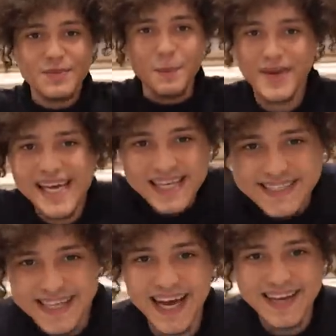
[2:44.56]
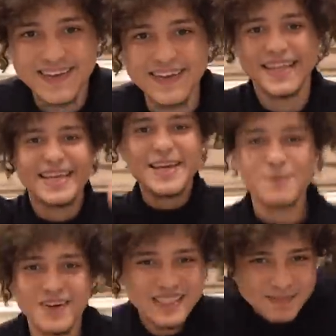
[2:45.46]
The P is silent, he
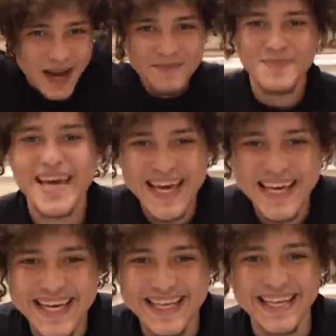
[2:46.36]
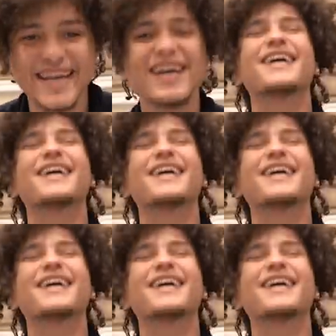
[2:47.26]
wants my P!